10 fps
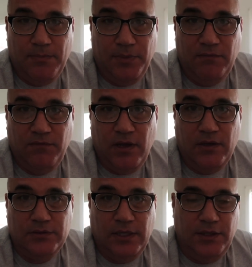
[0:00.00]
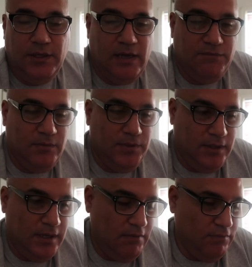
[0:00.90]
pitfalls that you have to be
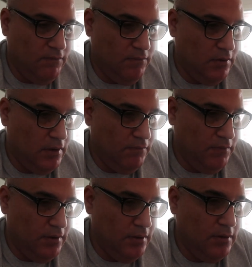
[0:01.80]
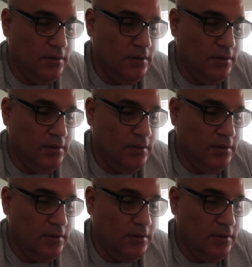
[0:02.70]
careful for if you're